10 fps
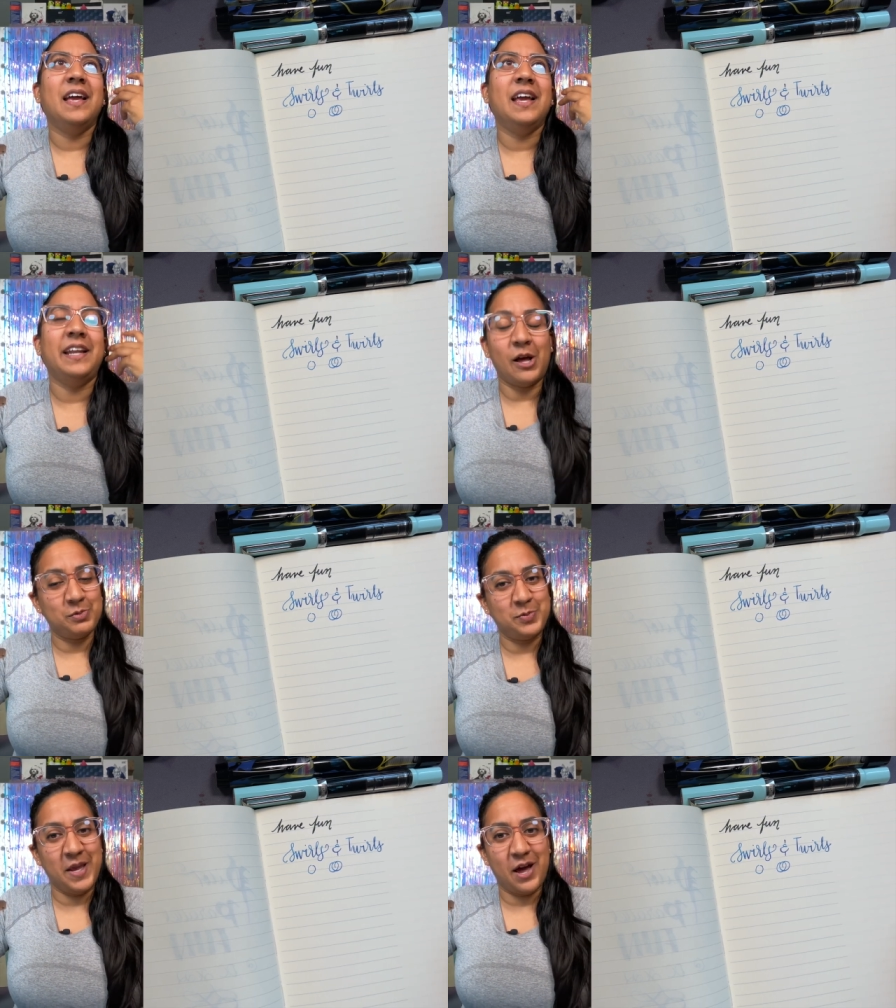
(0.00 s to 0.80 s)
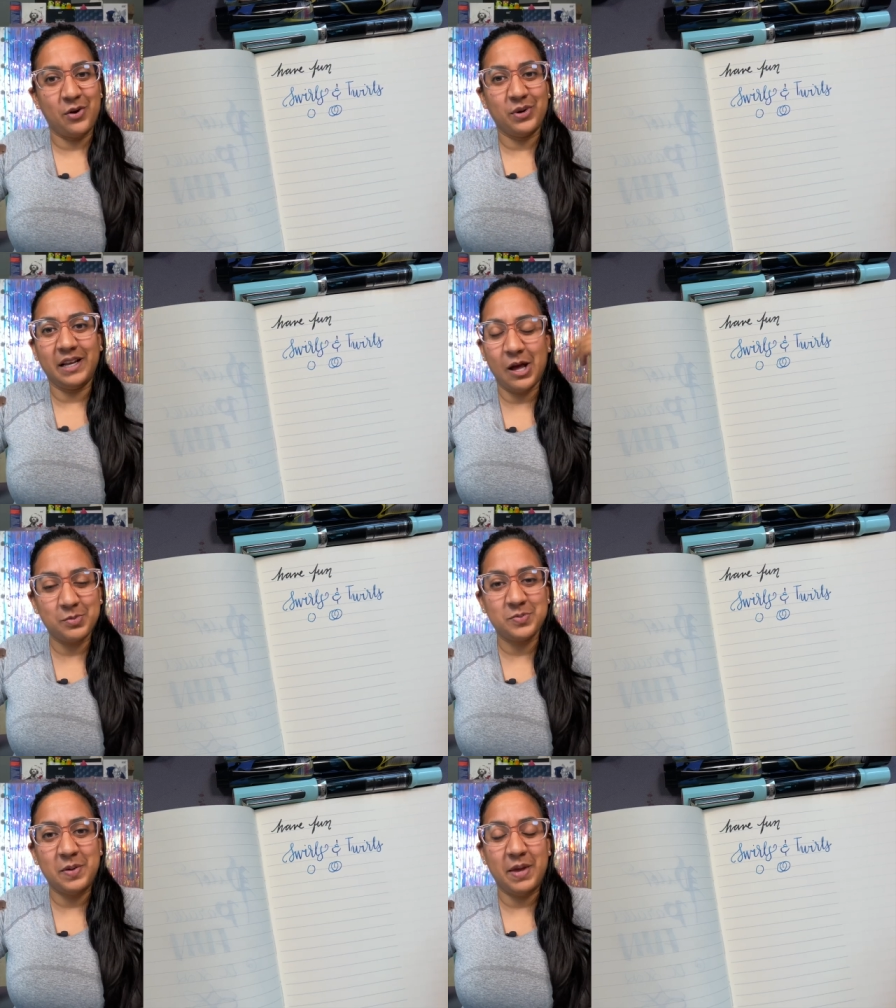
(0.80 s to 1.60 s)
It helps me out. It
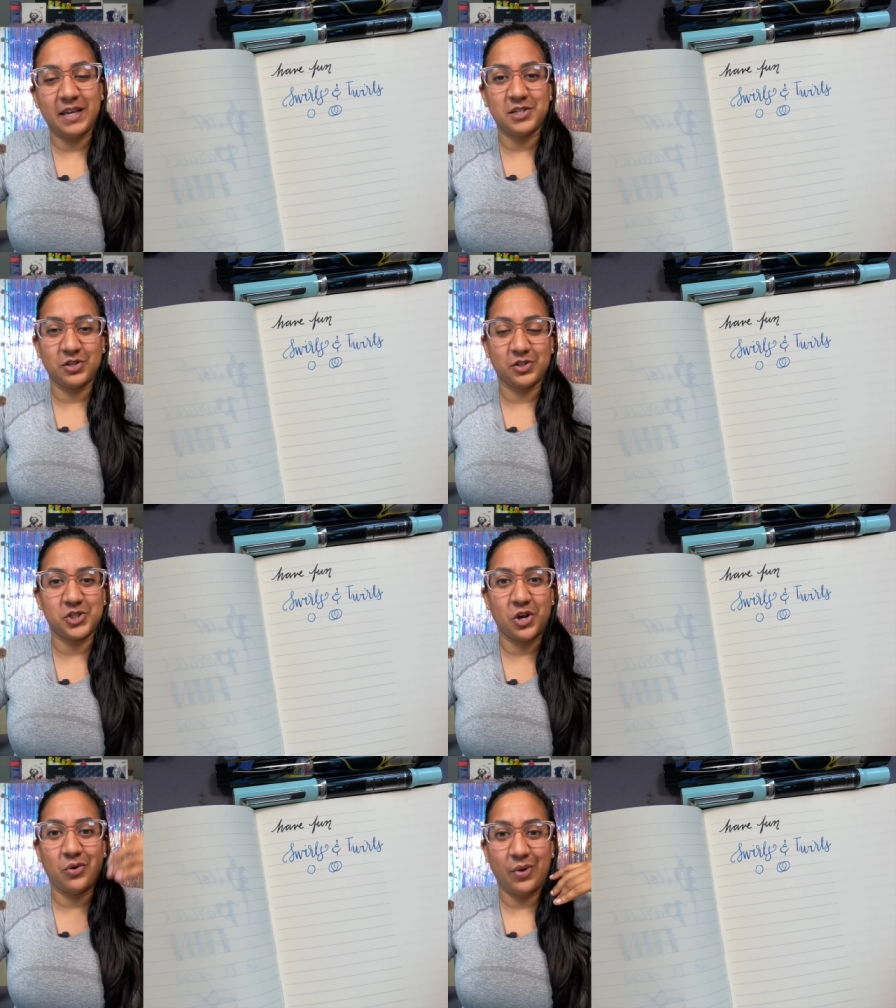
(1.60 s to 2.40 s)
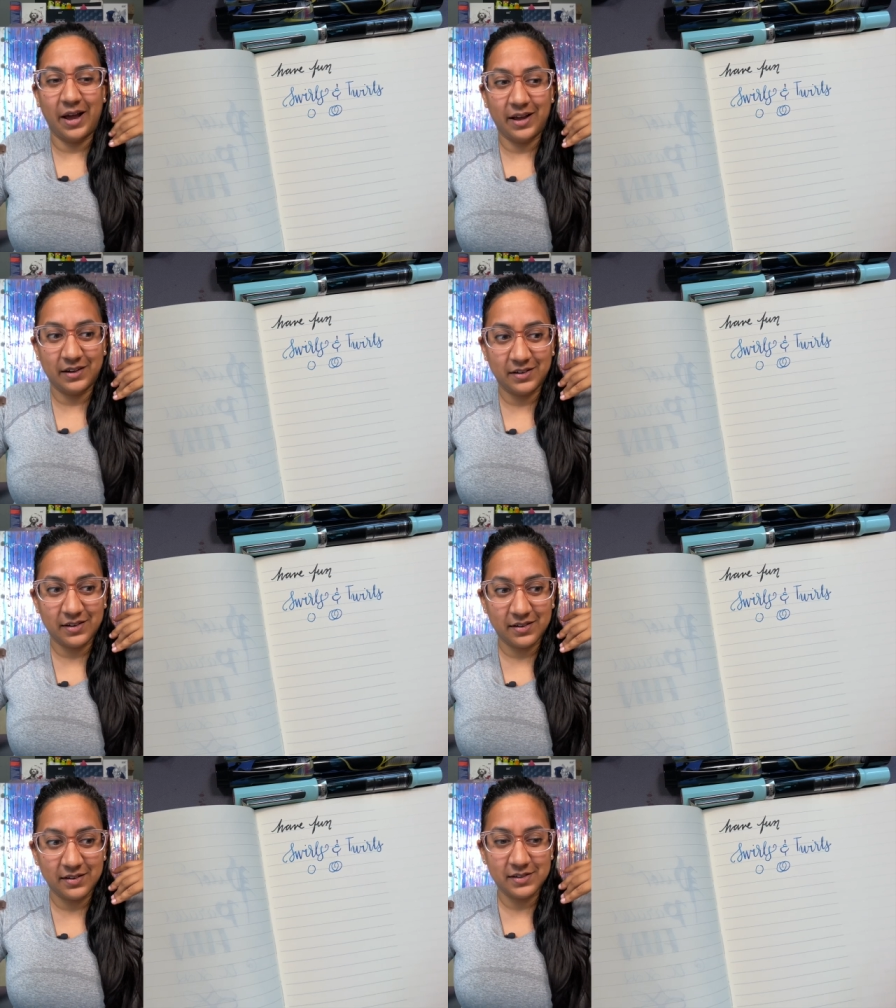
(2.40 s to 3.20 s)
helps me make it to the show
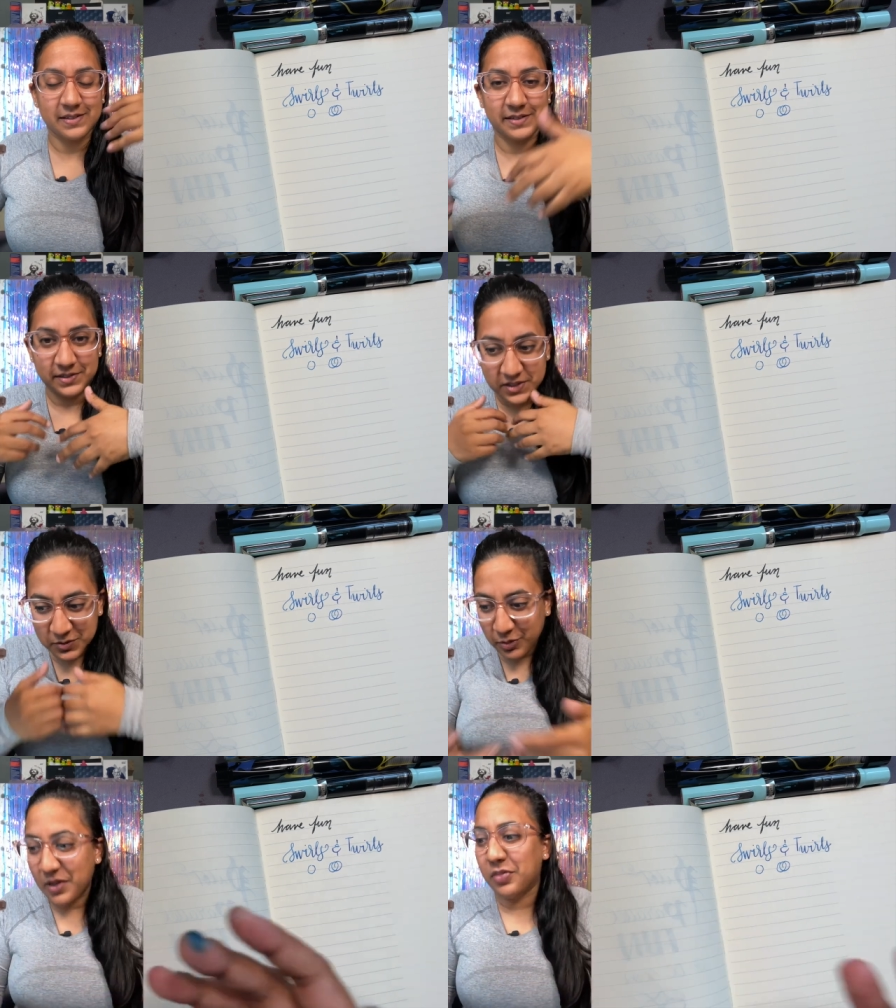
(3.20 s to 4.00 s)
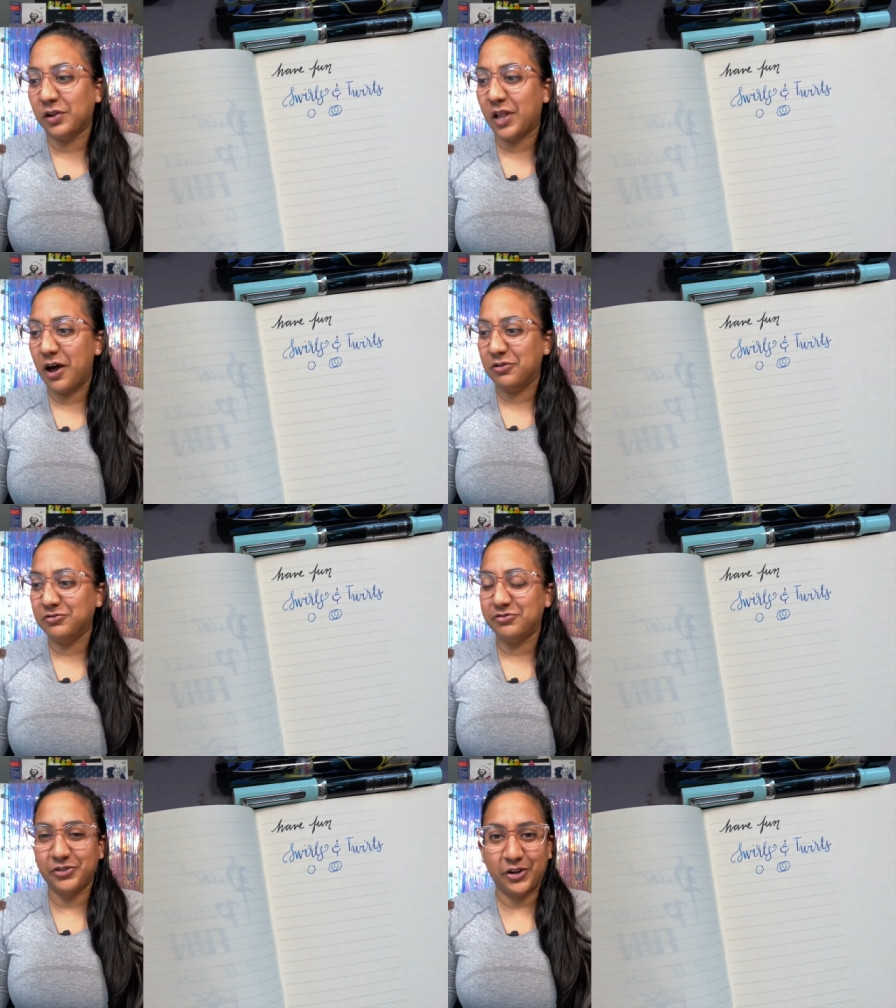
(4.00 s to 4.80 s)
and spread the
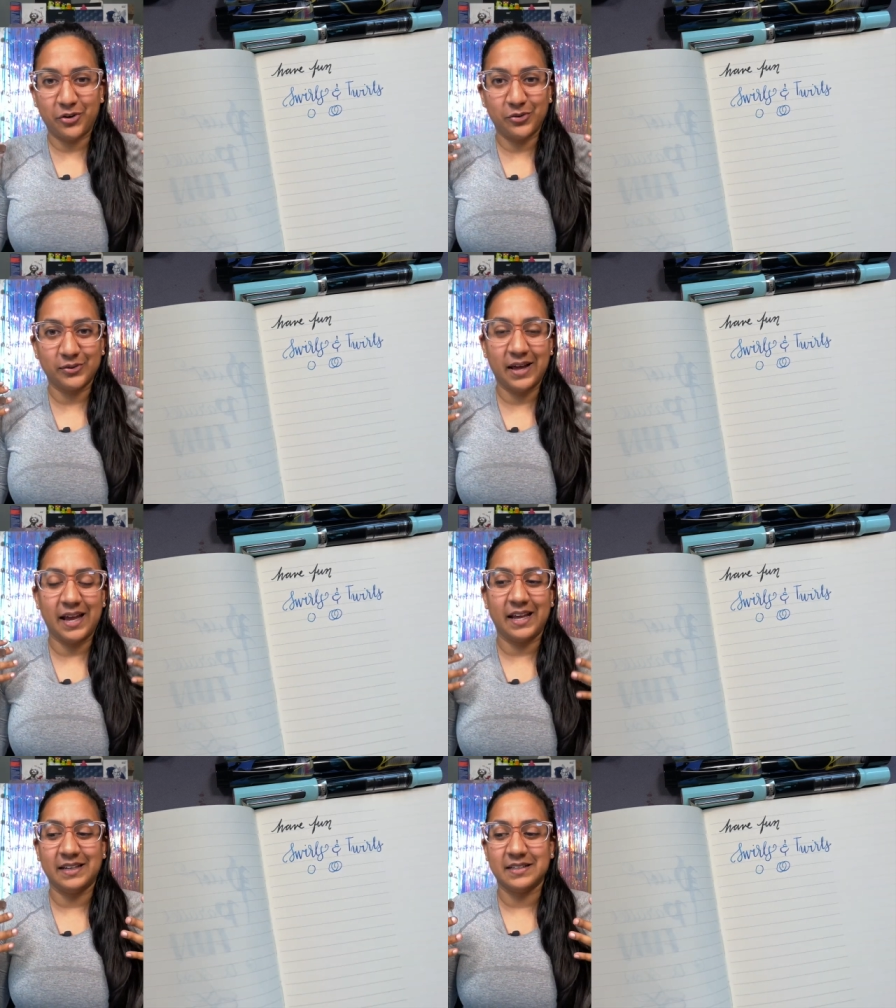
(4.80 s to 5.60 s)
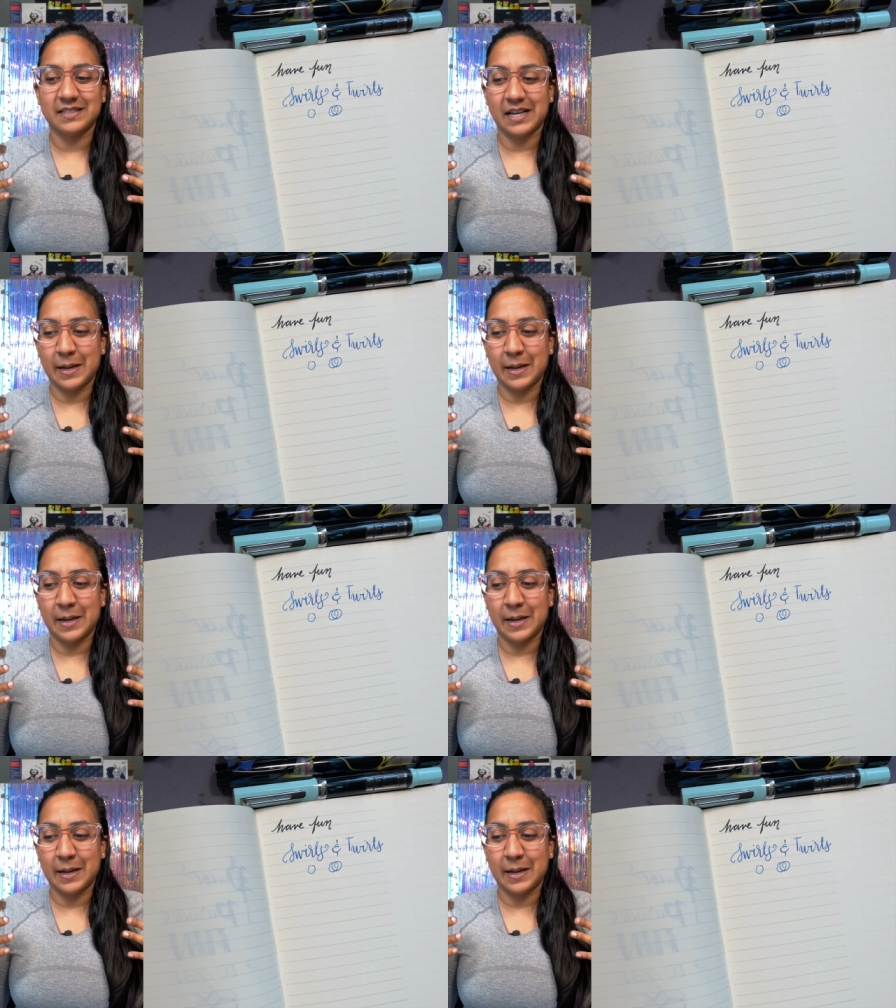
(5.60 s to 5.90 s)
love, you know, and